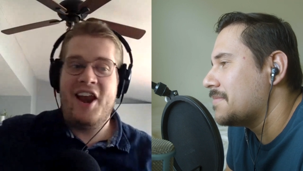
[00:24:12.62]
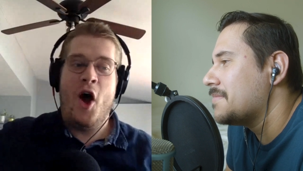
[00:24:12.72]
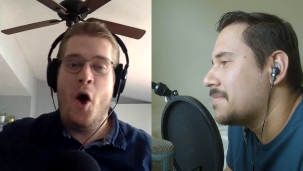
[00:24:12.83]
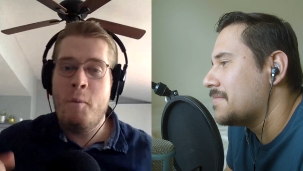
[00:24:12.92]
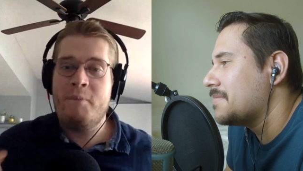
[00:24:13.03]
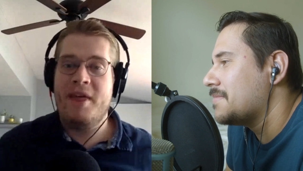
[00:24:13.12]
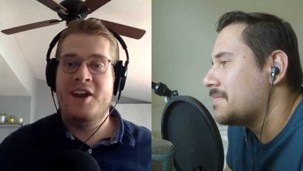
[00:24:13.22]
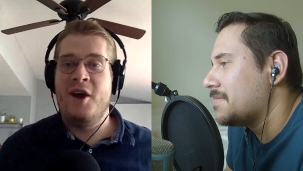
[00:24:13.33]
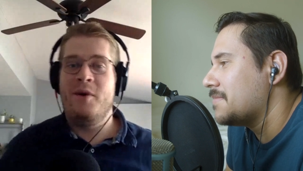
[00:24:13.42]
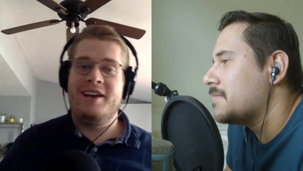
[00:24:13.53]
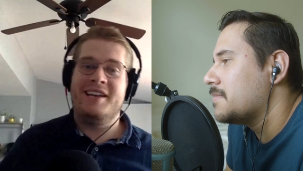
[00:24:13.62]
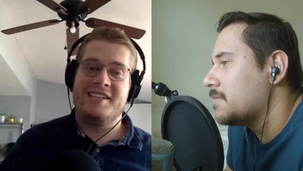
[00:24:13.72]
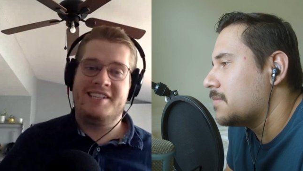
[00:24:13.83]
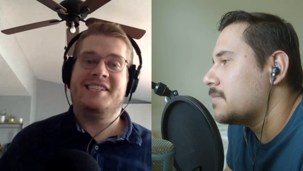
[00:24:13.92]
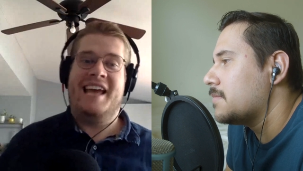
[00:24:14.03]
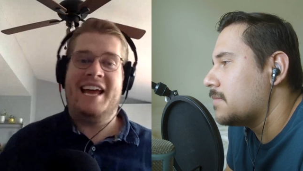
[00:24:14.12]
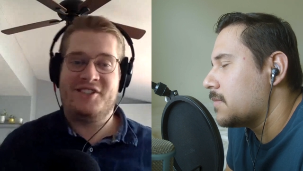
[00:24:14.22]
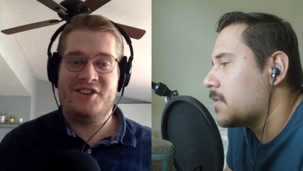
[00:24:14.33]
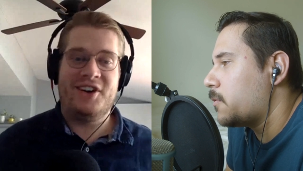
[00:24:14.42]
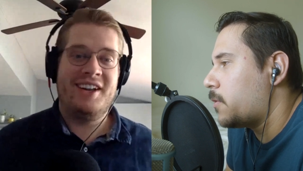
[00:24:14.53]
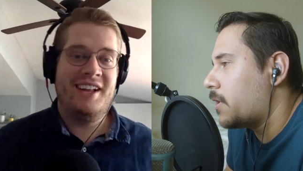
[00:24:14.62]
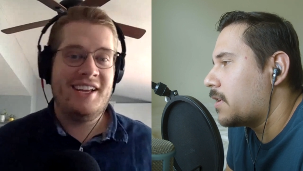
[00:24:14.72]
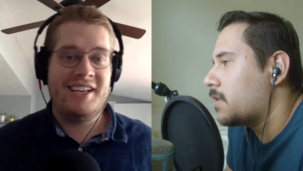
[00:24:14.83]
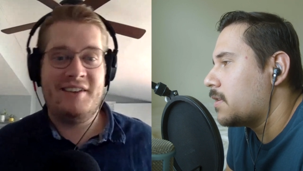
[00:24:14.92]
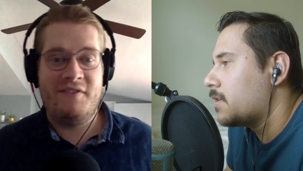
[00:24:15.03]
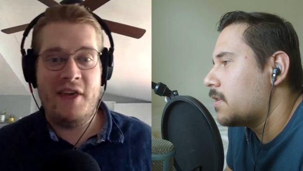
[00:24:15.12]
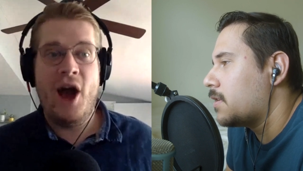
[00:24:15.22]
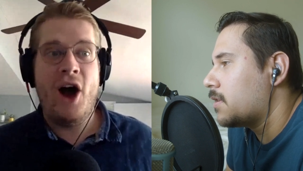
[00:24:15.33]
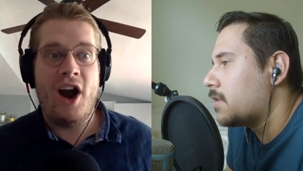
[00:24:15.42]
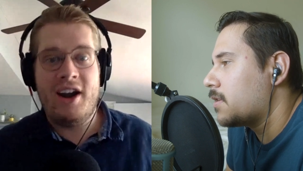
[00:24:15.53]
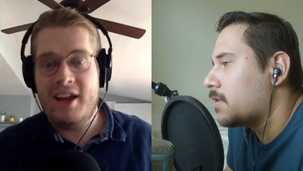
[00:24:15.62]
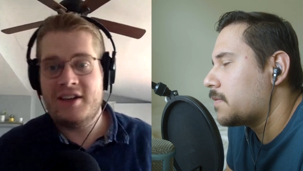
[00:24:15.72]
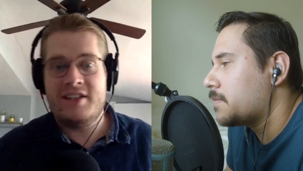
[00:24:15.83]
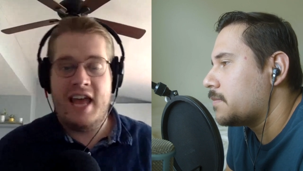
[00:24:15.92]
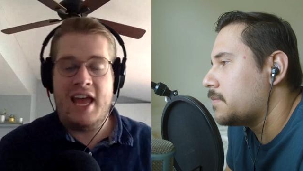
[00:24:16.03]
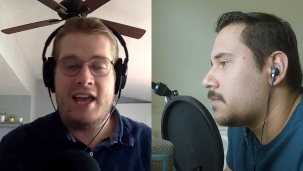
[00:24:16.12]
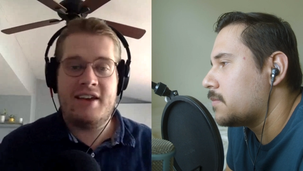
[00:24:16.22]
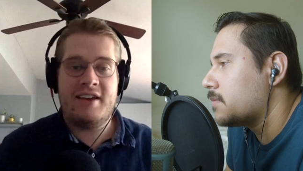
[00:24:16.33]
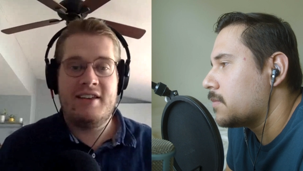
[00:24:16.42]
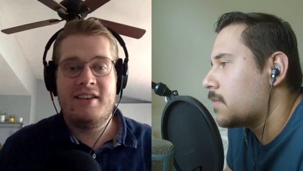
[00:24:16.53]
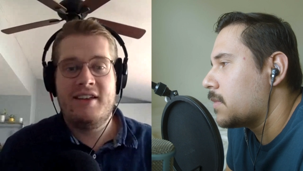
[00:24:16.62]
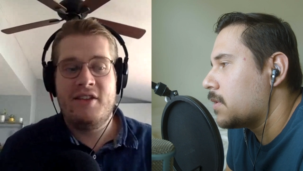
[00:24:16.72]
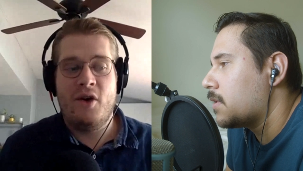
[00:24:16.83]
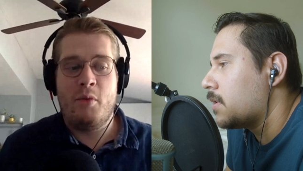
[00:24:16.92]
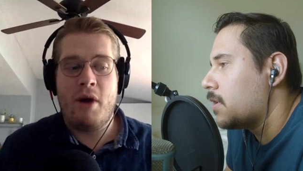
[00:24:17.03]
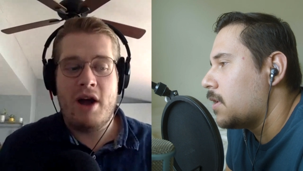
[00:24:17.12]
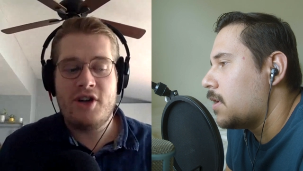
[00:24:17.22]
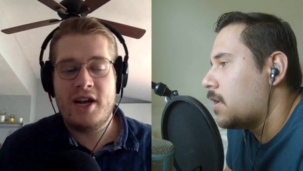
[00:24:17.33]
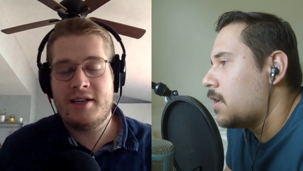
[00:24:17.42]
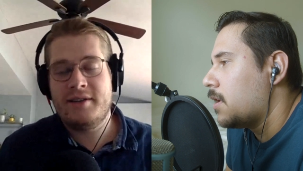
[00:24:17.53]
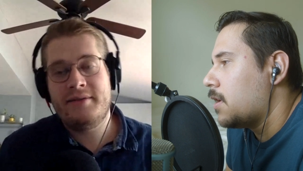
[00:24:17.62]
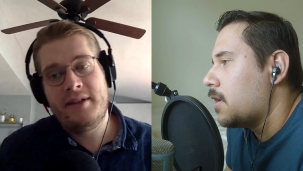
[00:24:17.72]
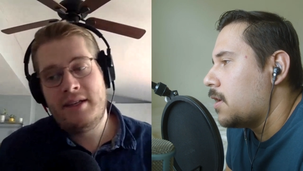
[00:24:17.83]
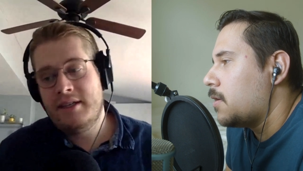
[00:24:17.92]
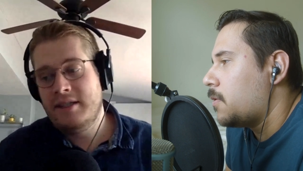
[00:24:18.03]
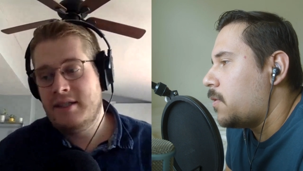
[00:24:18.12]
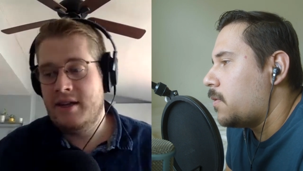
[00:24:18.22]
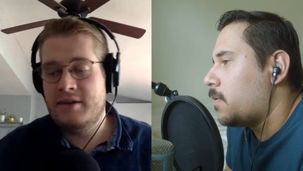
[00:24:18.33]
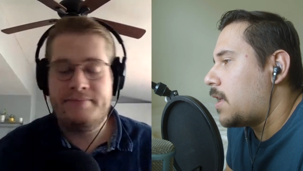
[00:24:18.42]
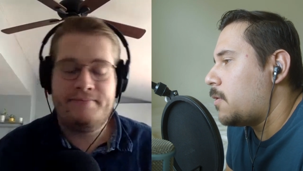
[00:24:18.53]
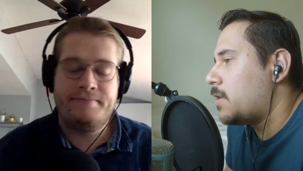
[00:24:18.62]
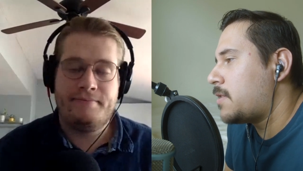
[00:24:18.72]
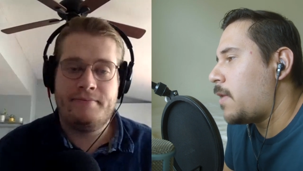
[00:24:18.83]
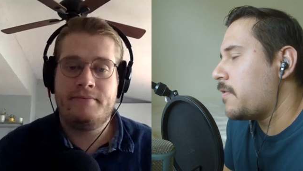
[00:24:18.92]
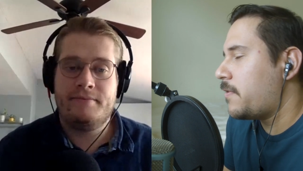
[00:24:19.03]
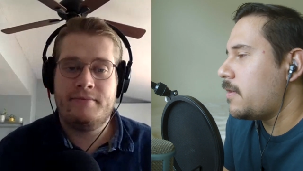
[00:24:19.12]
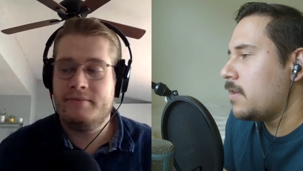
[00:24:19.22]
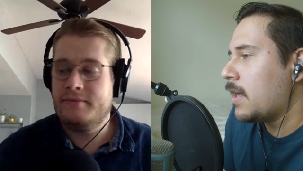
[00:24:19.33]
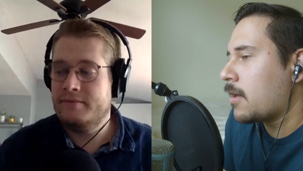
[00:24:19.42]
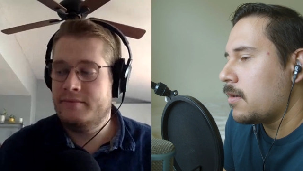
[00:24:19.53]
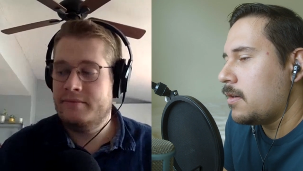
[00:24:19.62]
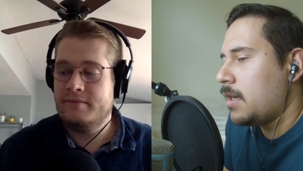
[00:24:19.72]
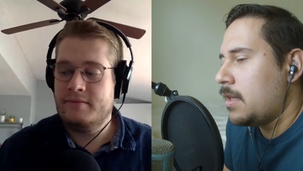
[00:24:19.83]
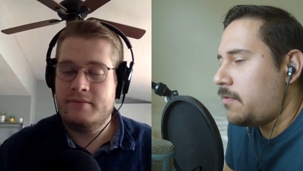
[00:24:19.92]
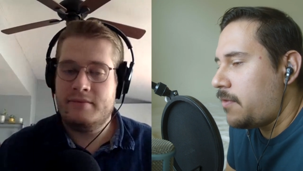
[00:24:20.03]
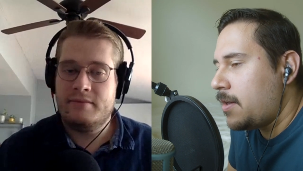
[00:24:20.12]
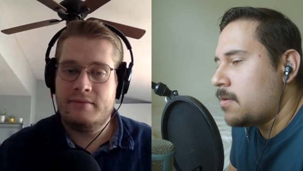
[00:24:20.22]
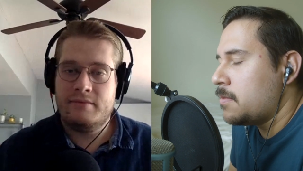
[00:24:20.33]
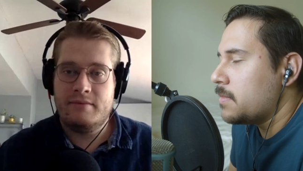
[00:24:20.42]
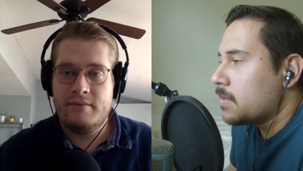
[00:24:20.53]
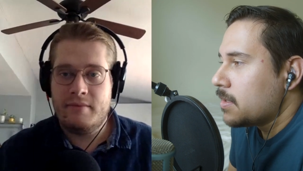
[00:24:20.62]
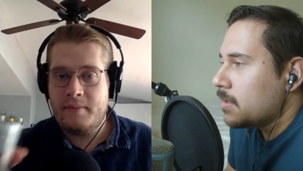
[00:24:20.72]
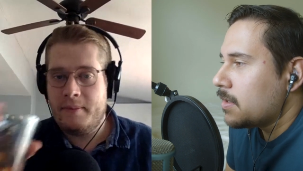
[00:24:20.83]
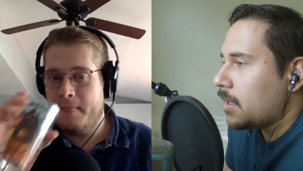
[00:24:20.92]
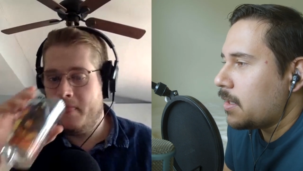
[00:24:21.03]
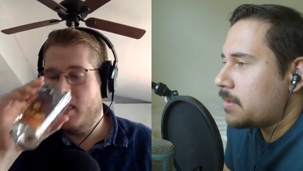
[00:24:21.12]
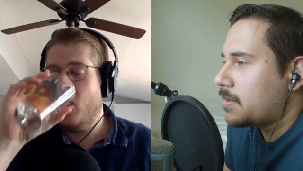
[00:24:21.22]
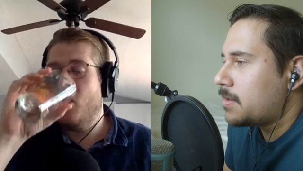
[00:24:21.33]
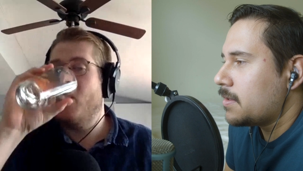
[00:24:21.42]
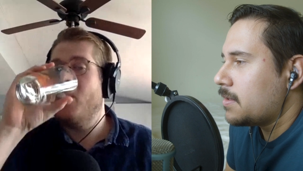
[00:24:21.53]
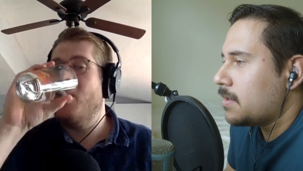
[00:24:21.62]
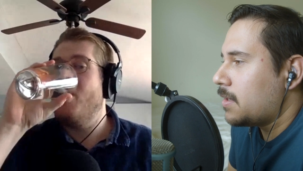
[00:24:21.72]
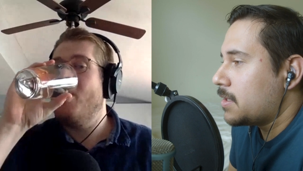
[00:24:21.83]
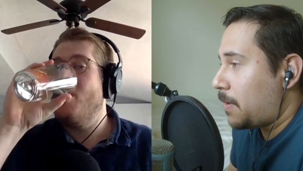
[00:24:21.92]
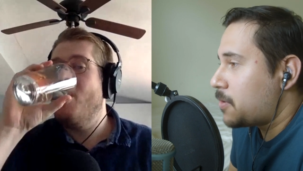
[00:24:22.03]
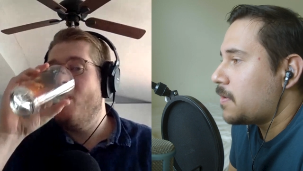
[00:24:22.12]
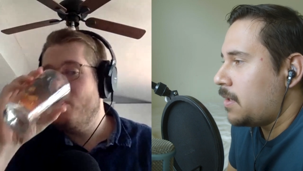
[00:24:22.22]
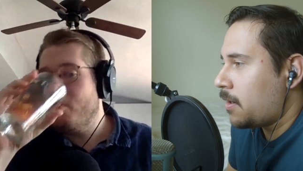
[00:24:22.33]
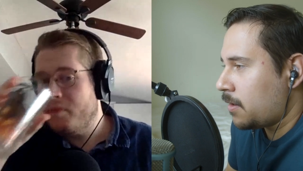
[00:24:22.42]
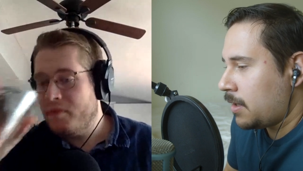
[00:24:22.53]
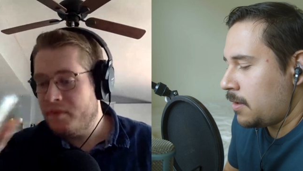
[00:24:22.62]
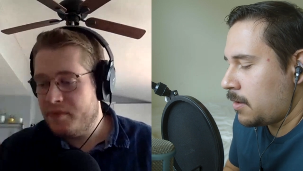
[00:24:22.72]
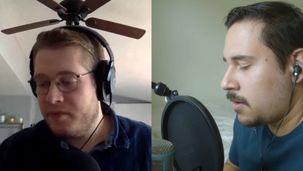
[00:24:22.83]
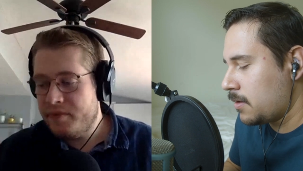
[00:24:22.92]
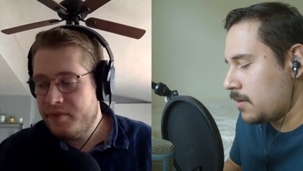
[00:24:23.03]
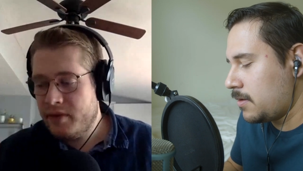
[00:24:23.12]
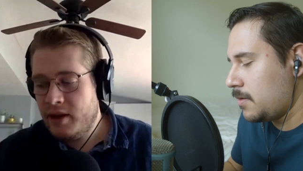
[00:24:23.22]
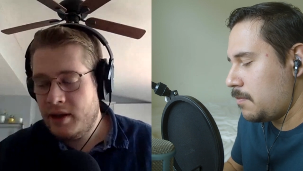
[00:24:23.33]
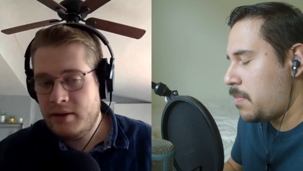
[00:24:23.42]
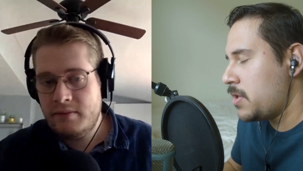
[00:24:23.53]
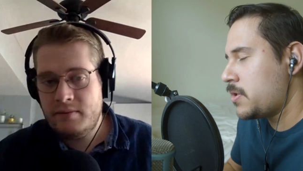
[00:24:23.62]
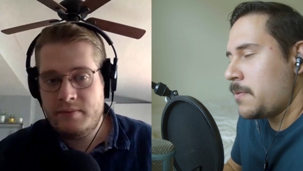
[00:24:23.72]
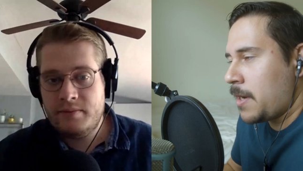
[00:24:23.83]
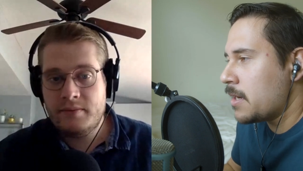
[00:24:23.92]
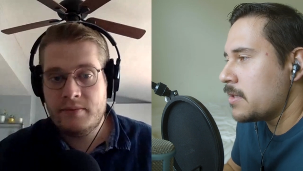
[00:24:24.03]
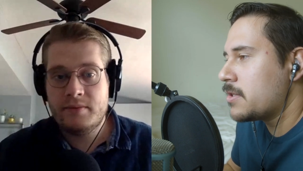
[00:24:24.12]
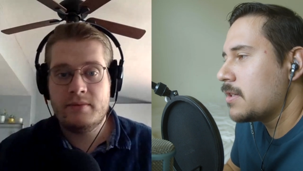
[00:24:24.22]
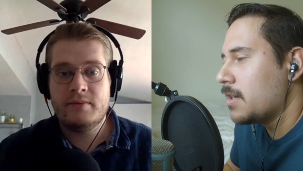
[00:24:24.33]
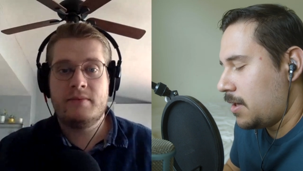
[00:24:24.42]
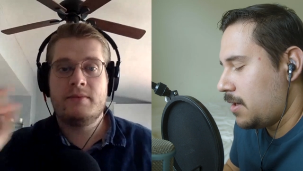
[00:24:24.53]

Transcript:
Speaker 1: and hope that no one is a disaster right because if they are it could tank the whole project so
Speaker 2: well that's why i feel like in film it's especially in our in our budget range